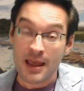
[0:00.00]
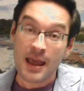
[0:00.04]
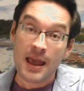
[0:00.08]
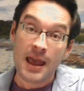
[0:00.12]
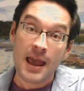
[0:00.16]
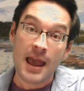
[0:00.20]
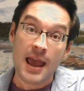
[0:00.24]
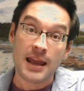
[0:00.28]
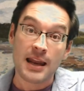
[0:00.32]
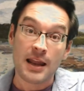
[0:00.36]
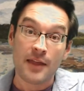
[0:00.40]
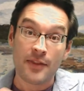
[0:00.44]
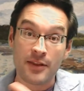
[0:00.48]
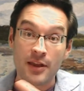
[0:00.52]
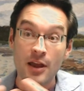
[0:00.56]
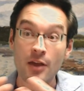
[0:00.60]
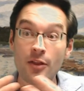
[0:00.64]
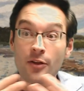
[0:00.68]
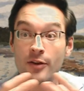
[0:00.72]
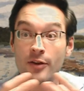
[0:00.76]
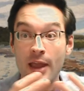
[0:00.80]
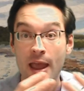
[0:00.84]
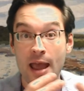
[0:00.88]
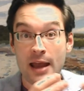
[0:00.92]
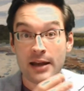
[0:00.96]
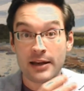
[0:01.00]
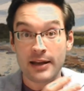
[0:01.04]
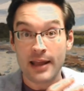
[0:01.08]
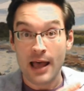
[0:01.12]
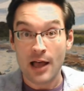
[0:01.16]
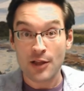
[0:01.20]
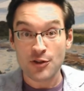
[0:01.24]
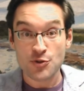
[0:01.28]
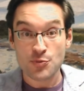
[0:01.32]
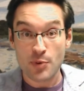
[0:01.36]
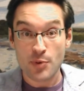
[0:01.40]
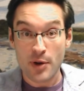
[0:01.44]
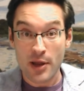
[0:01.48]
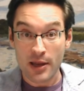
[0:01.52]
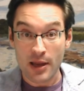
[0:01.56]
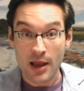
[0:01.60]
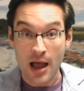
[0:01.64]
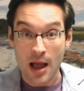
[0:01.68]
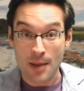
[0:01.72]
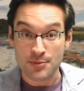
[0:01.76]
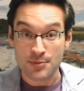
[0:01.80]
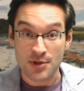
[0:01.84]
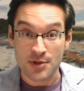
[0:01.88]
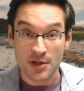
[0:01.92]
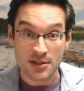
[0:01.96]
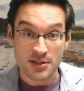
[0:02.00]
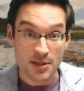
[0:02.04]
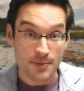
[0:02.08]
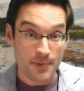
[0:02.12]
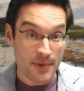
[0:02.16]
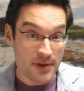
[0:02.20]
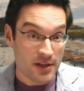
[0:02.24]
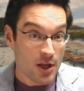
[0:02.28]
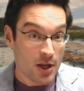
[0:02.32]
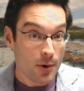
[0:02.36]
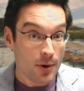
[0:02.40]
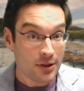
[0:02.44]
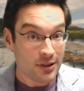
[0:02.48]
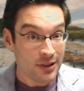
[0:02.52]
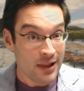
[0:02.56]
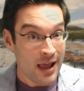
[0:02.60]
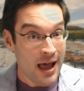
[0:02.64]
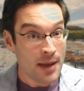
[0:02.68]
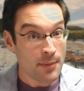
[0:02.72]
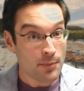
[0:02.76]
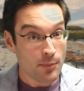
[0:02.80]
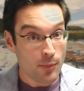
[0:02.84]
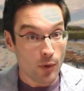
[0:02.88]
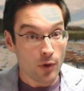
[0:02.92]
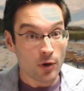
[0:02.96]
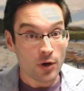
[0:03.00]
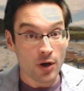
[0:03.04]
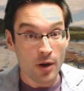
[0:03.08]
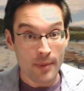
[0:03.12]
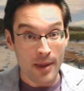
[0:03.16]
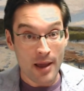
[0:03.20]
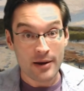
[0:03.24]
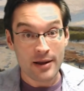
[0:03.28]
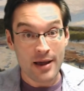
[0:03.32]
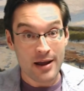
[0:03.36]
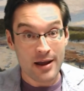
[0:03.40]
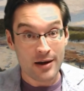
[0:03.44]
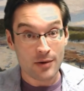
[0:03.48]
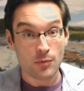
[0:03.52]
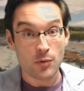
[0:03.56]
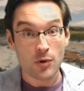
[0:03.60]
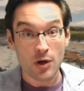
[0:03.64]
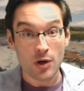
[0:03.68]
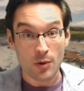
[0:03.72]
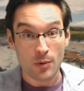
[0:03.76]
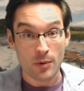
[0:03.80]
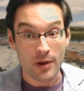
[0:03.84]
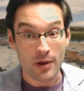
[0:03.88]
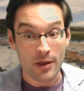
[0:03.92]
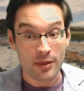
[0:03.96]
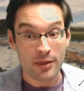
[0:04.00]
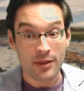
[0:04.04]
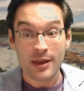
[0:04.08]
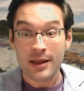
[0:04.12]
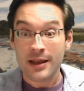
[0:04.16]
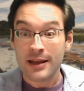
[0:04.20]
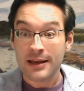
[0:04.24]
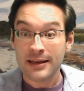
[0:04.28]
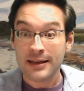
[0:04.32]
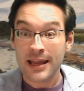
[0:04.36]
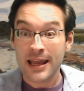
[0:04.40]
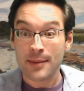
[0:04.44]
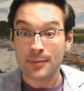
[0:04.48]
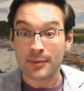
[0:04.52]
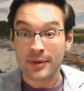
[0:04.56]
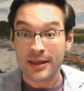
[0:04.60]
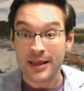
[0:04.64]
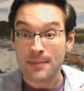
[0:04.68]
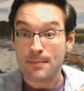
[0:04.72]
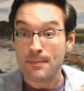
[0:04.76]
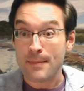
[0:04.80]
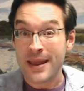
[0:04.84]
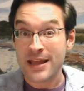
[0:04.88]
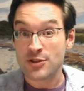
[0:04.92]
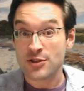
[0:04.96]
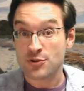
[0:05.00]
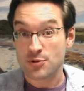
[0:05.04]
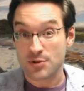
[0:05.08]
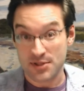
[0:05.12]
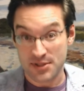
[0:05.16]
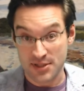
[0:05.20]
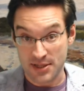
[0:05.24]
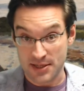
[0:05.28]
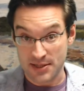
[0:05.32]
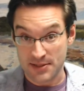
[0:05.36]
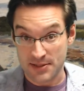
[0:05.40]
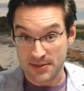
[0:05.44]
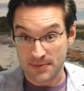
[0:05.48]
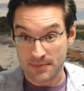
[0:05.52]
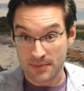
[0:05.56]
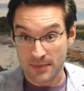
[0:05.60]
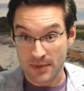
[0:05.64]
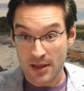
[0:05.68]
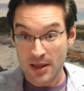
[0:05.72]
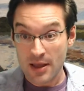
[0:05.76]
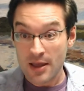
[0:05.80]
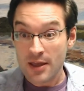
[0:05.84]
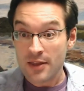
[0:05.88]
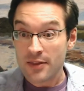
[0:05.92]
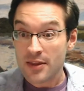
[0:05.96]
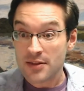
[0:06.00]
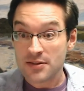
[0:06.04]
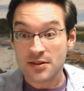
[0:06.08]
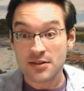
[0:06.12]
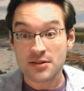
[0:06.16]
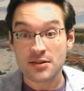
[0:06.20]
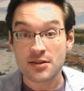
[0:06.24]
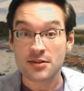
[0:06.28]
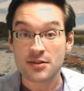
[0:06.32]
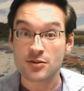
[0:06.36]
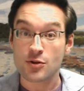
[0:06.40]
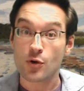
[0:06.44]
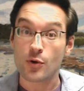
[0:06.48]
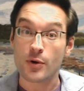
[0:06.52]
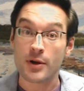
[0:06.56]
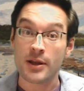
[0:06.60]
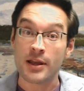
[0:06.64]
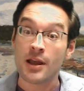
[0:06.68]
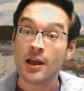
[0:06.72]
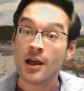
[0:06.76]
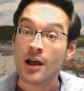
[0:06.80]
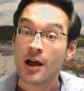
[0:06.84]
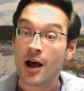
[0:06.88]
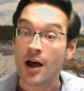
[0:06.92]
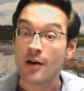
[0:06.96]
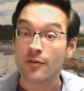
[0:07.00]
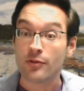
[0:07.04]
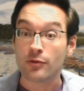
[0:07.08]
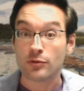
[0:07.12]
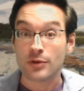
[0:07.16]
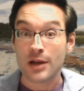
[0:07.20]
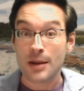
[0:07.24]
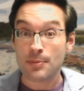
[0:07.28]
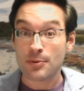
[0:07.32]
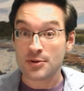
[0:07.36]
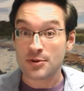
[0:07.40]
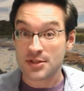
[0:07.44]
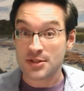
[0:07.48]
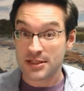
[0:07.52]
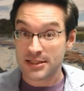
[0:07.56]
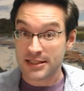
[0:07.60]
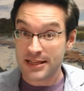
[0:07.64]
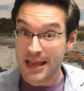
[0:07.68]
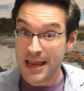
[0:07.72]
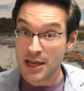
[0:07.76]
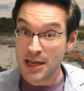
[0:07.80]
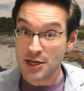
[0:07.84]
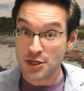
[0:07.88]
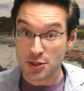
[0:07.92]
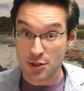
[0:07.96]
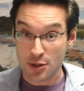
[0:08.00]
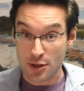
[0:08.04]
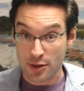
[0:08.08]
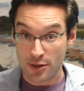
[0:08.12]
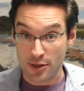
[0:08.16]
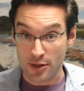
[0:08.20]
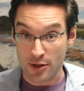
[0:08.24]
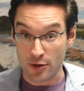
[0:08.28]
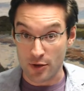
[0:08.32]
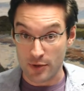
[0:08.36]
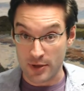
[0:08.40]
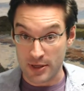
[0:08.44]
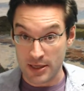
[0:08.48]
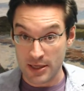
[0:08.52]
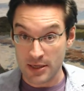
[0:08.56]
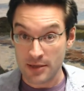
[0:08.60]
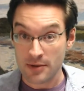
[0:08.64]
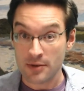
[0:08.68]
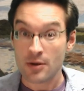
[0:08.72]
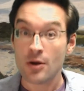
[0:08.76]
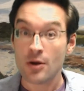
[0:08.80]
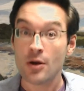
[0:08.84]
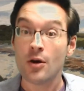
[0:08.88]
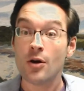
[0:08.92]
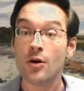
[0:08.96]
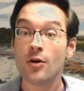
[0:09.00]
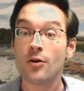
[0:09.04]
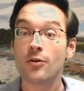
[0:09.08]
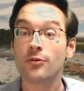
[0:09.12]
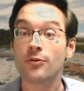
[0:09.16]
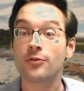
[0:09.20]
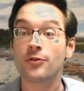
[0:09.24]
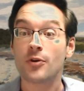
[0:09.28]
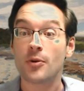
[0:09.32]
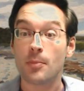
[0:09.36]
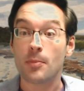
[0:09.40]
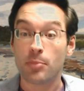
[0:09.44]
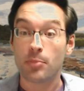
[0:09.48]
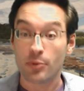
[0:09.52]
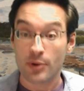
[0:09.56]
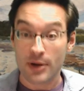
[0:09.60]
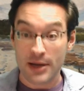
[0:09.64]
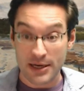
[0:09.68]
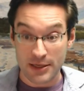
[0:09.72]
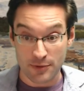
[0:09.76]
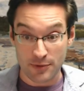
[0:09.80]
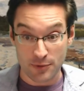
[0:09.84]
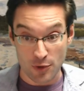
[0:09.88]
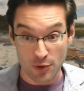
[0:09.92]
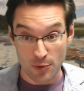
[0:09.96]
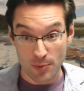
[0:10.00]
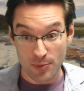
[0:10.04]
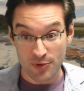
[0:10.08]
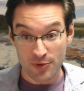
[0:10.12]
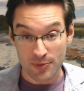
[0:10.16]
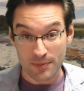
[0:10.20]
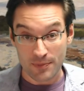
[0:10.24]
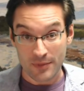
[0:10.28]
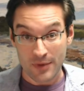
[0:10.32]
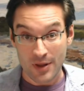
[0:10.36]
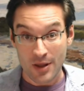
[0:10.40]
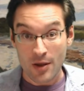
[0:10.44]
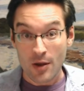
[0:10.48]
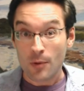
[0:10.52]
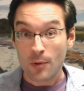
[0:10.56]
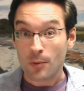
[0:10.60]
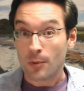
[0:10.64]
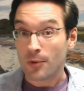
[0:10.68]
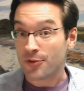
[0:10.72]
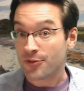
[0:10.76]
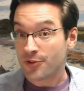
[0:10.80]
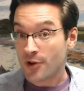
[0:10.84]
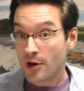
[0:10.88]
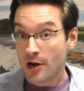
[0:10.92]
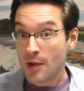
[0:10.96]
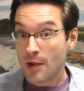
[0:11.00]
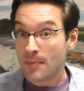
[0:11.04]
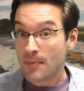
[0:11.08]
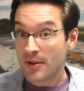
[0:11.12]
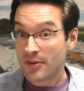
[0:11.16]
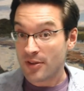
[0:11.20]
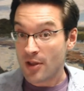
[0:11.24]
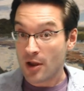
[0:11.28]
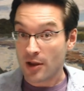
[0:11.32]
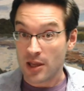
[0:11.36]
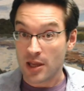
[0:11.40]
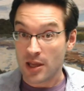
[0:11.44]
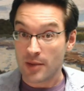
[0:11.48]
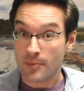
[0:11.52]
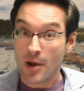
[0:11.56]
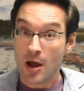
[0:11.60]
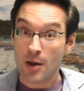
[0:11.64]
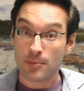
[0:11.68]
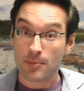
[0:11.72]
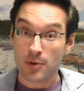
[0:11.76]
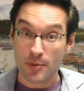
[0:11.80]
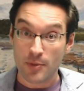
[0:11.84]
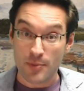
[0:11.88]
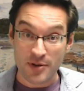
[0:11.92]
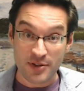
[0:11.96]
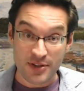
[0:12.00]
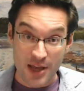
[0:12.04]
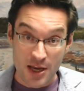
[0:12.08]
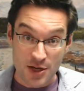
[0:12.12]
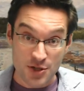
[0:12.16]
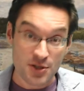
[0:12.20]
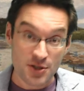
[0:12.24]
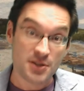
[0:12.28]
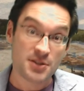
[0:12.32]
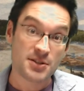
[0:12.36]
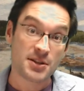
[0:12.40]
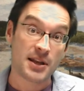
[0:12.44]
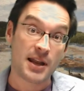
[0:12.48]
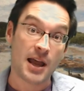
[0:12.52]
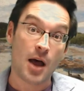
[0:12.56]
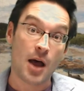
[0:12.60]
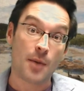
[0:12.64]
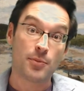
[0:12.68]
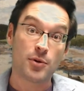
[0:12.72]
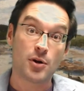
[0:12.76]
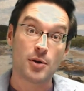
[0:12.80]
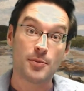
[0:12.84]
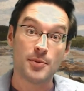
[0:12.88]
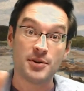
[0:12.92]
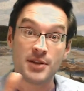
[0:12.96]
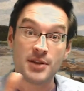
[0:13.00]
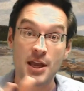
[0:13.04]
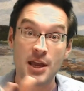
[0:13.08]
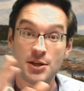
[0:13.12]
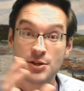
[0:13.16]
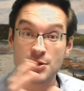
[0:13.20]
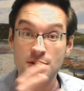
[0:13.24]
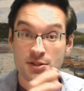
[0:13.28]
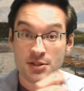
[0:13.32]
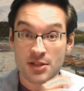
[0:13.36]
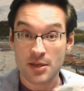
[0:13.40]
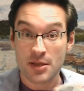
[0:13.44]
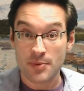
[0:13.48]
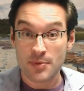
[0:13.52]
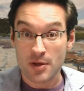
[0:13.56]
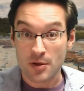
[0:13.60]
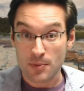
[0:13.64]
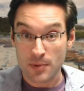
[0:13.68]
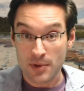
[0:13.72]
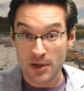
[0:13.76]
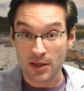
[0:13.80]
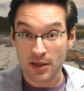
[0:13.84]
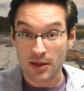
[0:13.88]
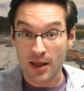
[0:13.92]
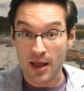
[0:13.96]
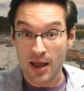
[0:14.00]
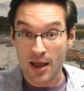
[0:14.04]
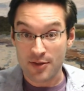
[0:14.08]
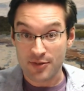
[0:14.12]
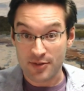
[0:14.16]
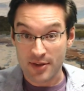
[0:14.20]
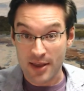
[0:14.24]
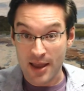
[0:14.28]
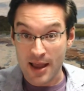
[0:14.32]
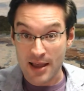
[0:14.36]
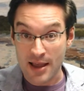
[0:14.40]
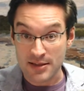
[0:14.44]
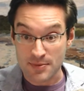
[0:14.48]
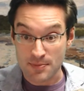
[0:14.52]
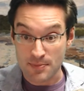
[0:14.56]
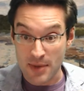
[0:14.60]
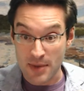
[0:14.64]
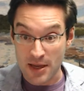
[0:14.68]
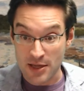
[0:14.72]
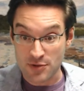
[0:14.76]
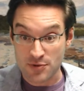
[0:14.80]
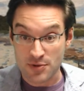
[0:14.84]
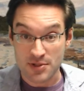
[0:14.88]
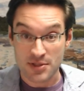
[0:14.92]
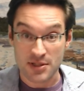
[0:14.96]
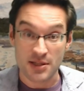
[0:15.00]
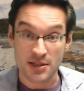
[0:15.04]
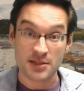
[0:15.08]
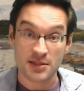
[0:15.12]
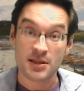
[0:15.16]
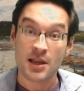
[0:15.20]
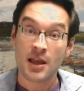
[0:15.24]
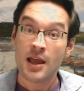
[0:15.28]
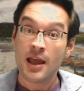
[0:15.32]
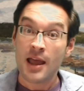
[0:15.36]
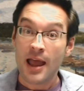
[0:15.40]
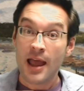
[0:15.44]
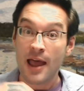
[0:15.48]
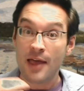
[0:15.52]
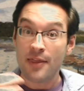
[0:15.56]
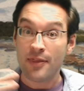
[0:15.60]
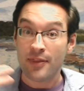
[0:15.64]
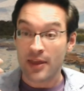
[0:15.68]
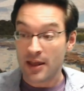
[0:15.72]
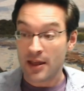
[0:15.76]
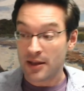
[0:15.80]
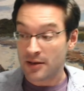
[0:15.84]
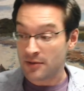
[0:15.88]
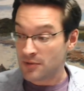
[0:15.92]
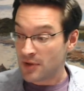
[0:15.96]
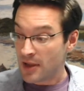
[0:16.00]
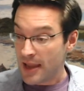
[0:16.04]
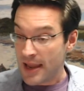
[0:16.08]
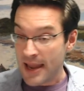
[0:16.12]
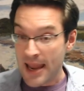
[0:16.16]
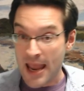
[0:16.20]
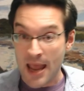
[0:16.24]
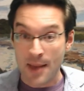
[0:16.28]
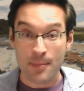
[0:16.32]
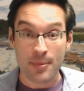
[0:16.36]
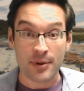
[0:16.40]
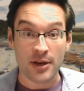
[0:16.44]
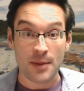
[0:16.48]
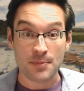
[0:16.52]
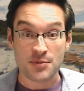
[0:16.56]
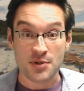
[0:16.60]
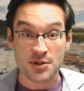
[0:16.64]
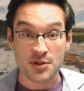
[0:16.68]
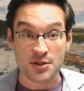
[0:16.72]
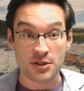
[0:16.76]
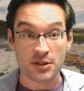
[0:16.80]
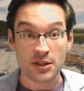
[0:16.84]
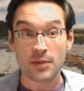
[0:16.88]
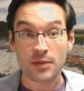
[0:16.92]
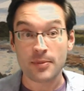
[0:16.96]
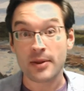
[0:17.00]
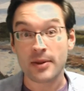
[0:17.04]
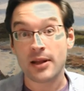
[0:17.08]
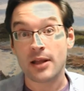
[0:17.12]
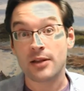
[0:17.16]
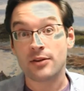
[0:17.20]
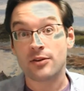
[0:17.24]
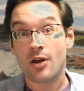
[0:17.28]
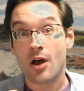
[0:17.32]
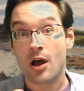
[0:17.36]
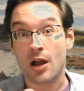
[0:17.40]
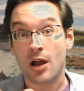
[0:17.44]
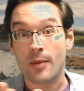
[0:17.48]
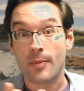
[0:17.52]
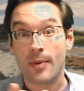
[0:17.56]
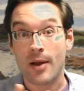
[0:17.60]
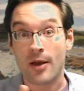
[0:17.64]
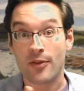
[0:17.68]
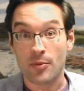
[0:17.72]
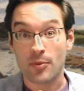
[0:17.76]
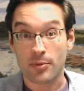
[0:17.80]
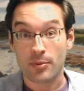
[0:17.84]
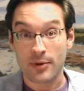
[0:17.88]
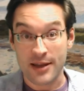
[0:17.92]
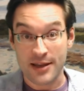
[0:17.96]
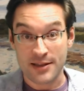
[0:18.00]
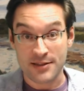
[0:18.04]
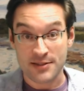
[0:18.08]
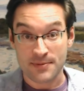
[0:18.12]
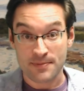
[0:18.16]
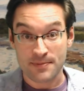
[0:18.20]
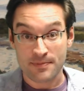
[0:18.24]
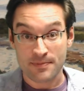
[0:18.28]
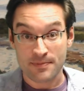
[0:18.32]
And on the other hand, algebraic objects that we know a lot more about how to work with, namely matrices. This is the story of representation theory for braid groups. We'll start out by talking about permutations and how permutations can be realized as matrices, and then amp it up just a little bit and talk about the braids.